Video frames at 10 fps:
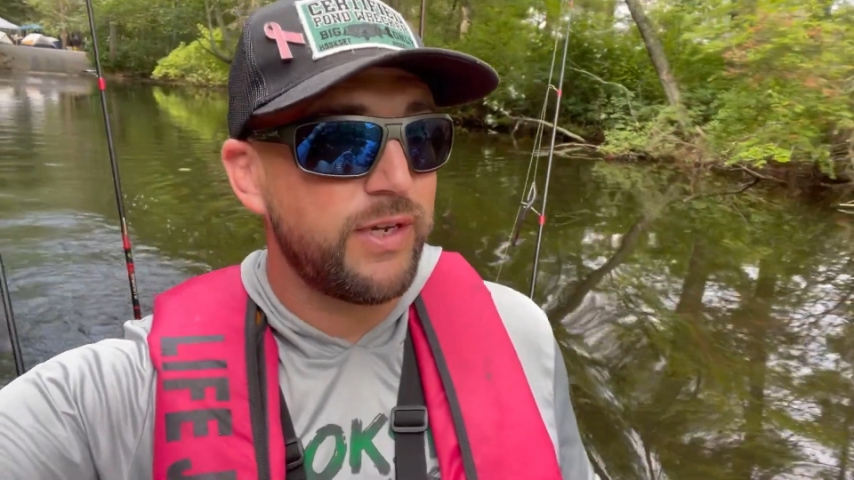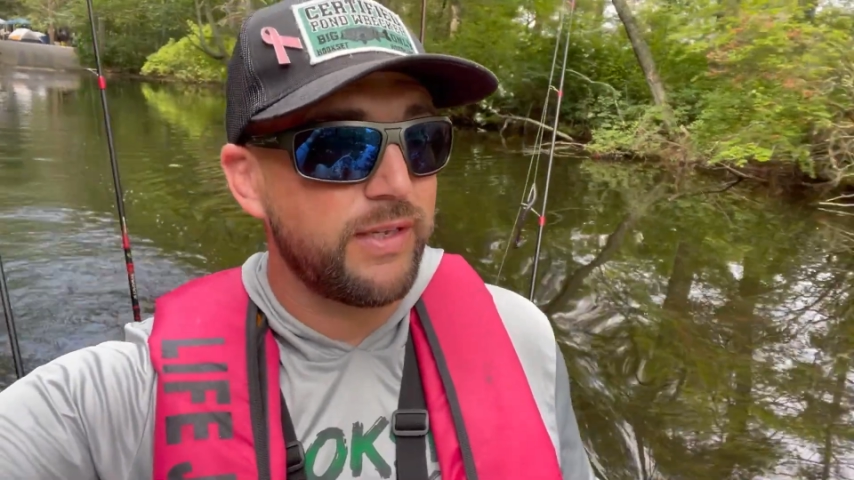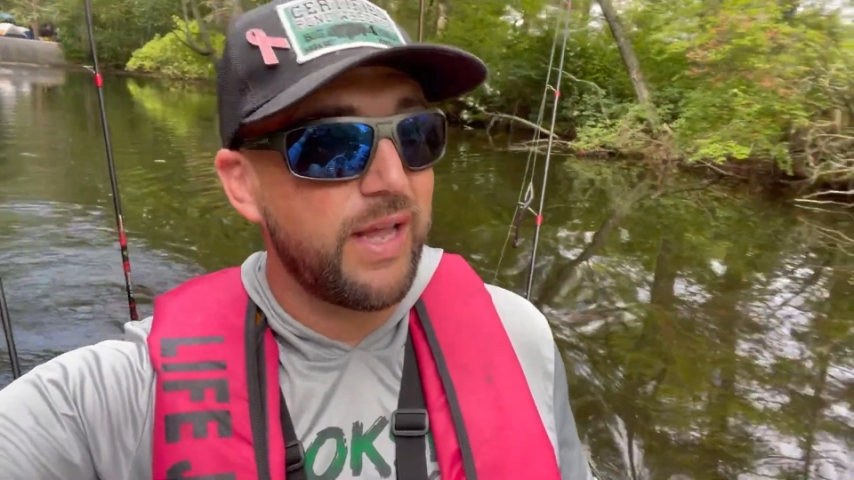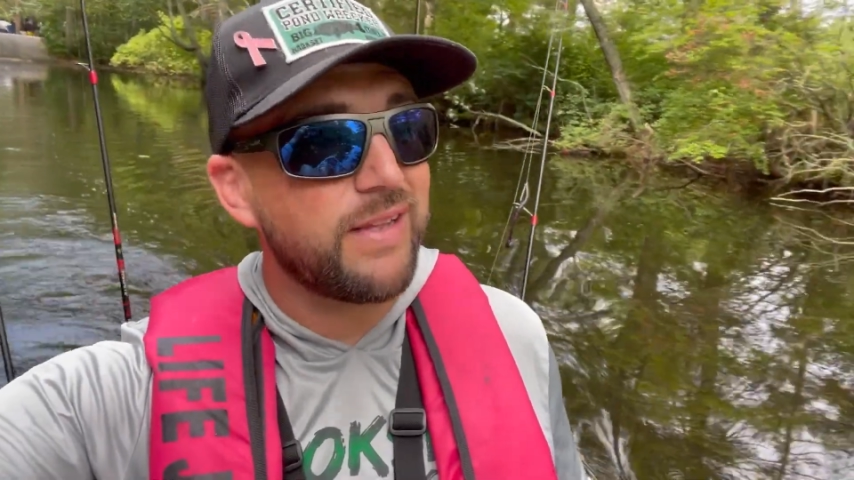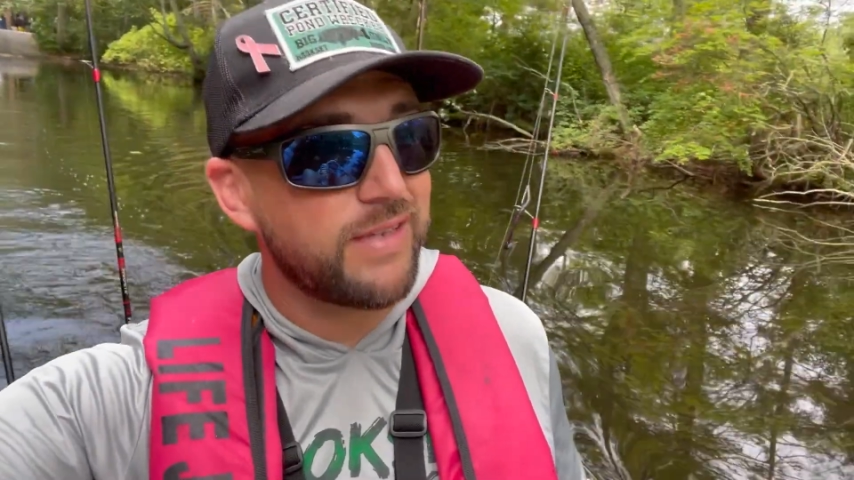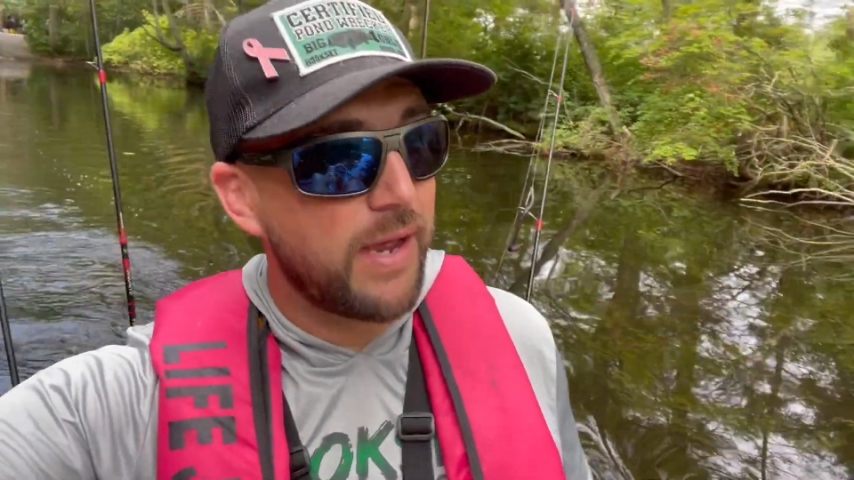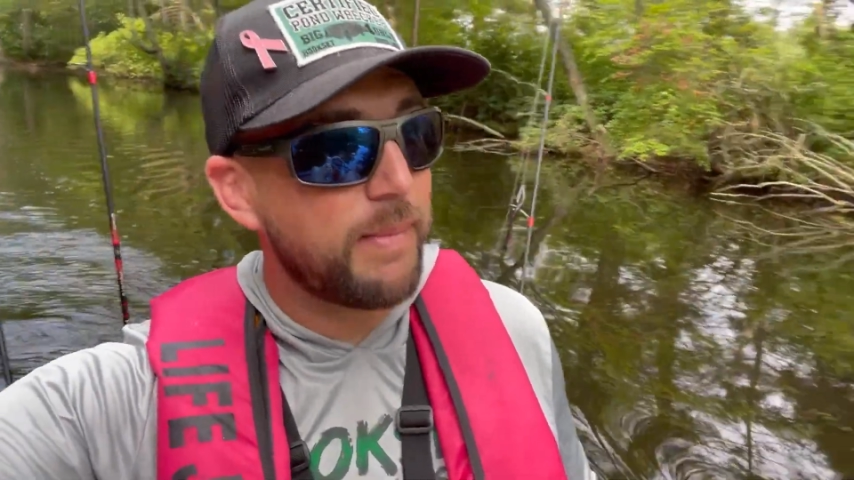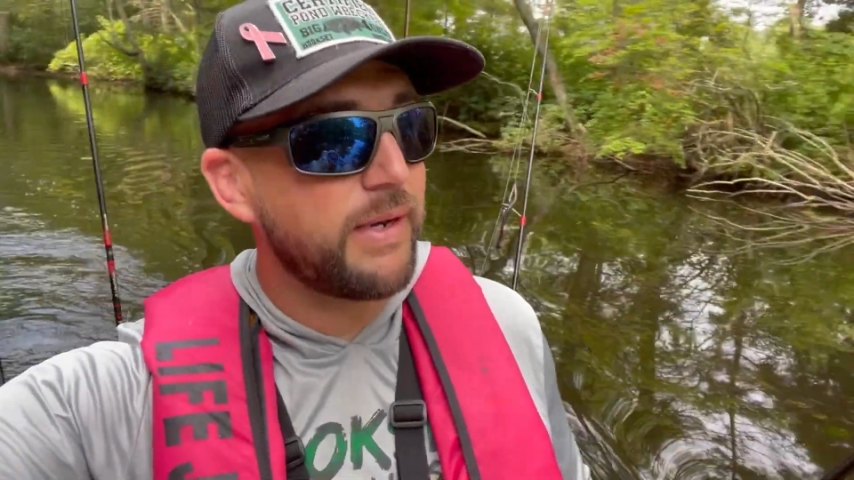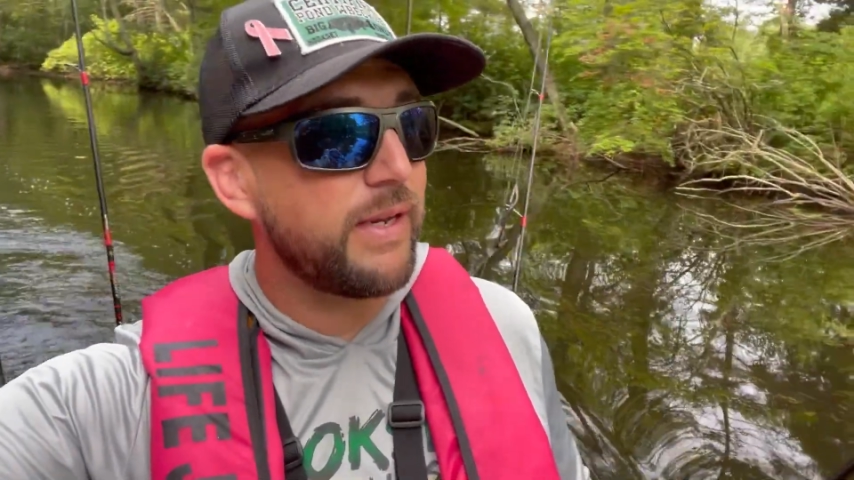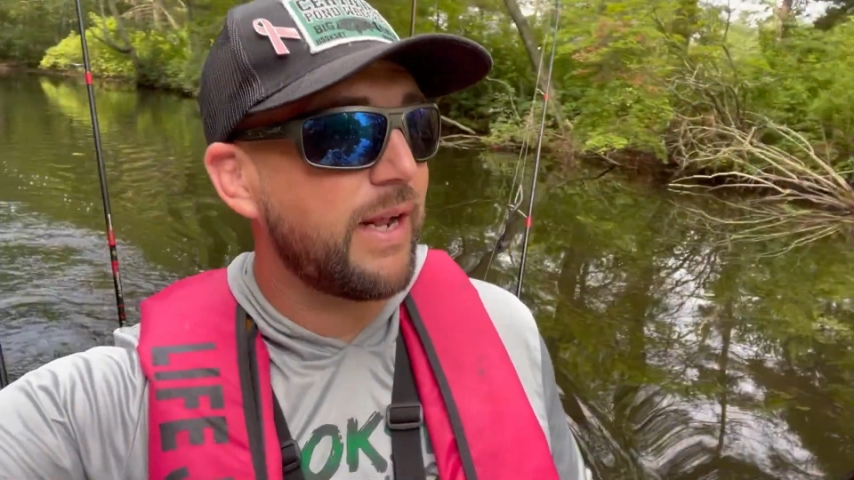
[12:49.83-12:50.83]
At that time
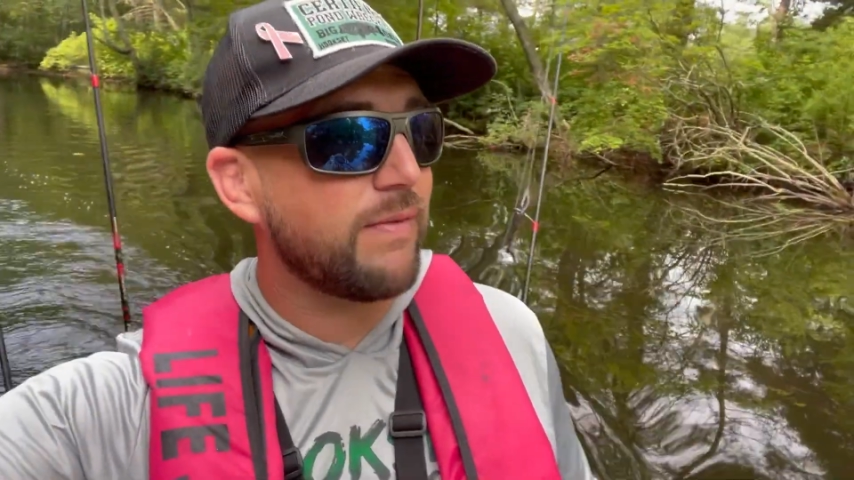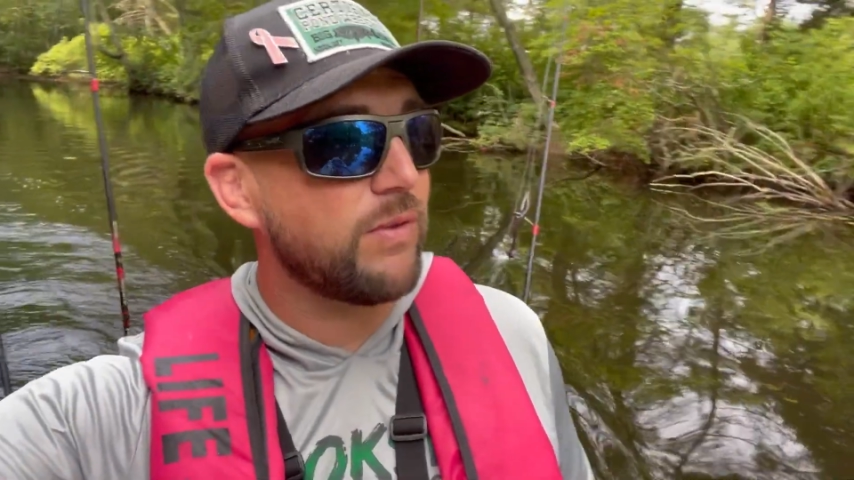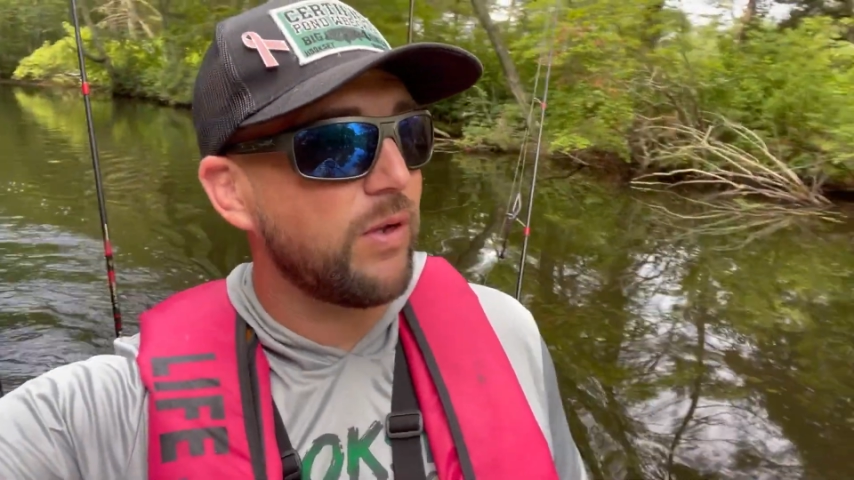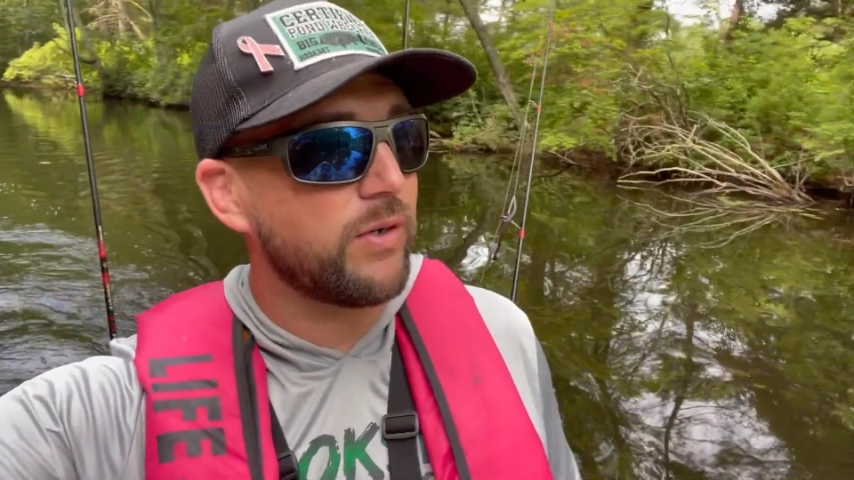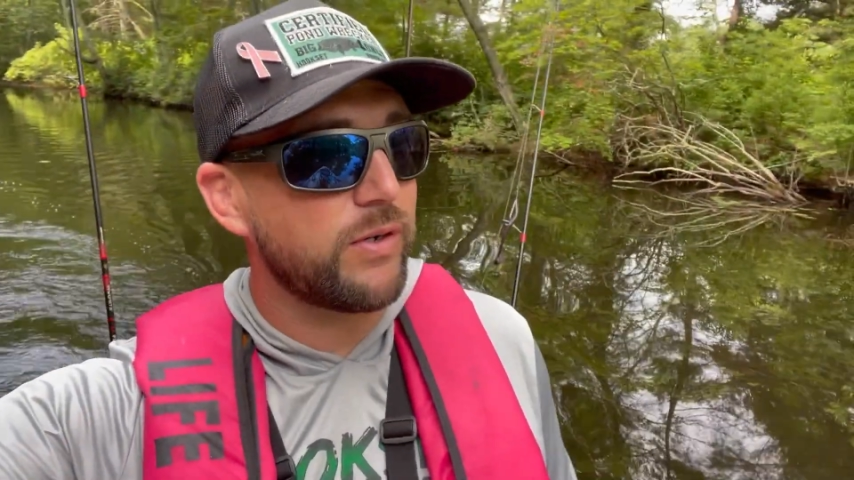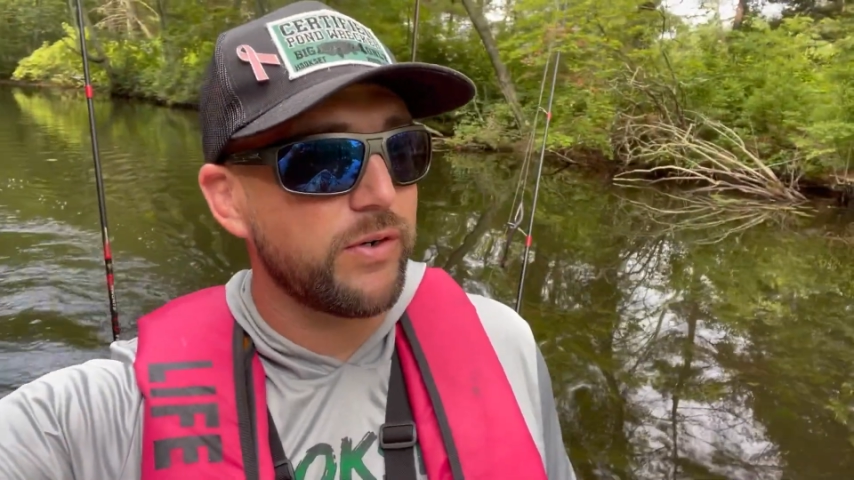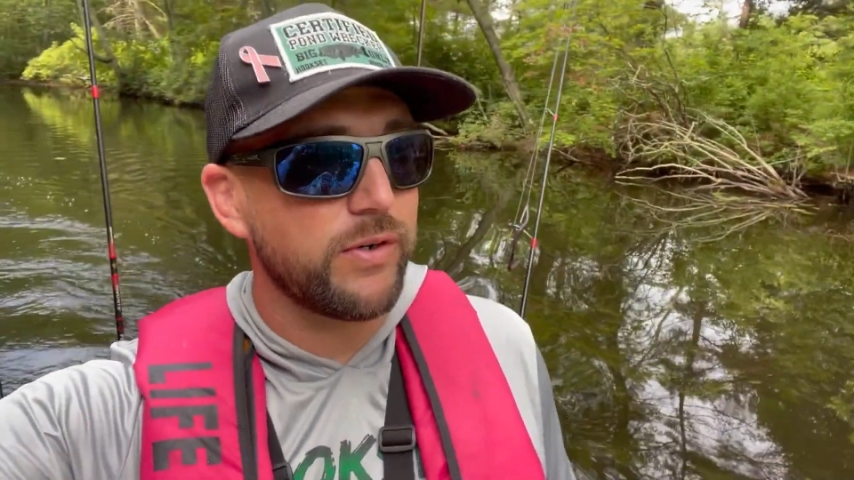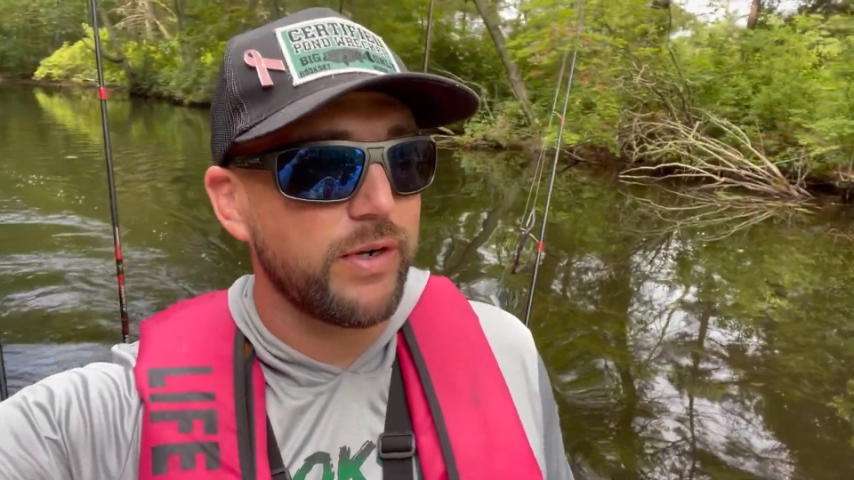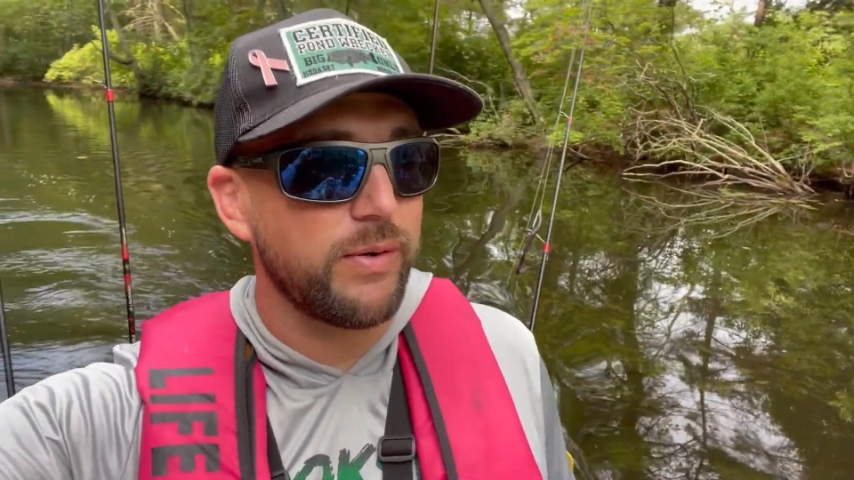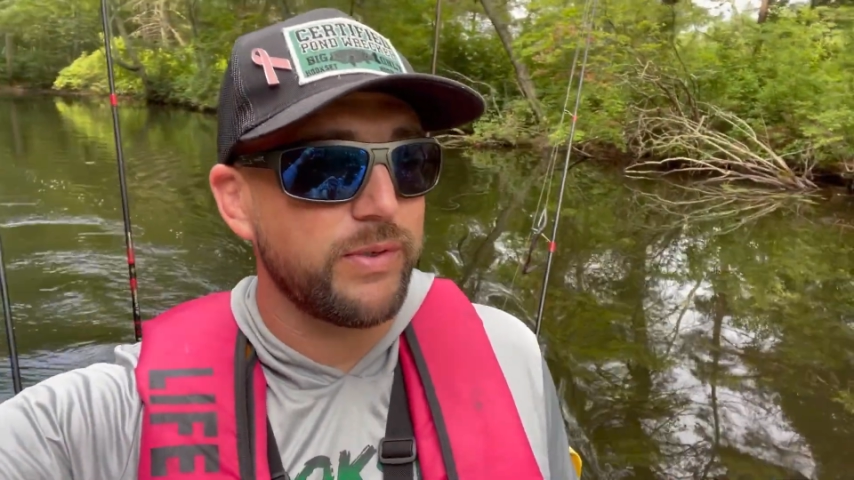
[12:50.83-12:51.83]
I did have lunker
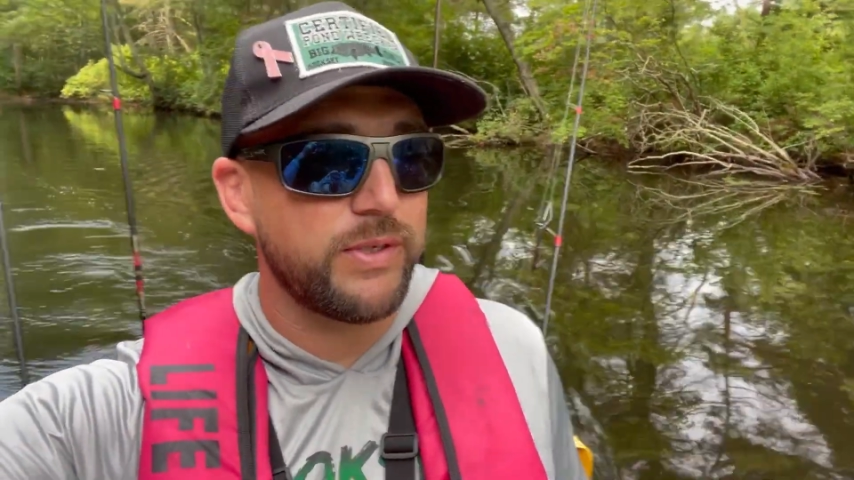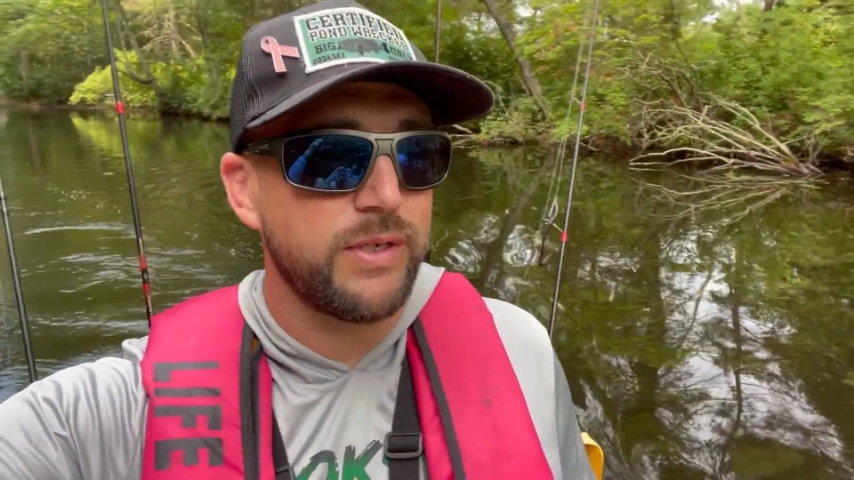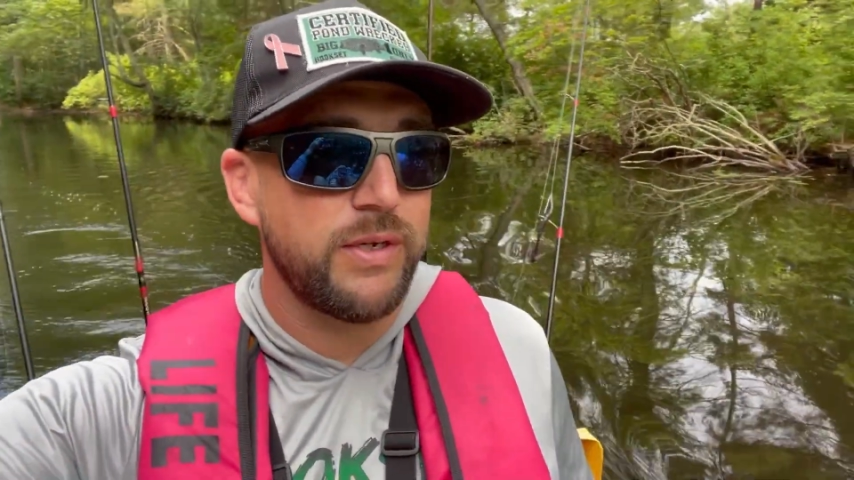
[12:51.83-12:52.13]
and I was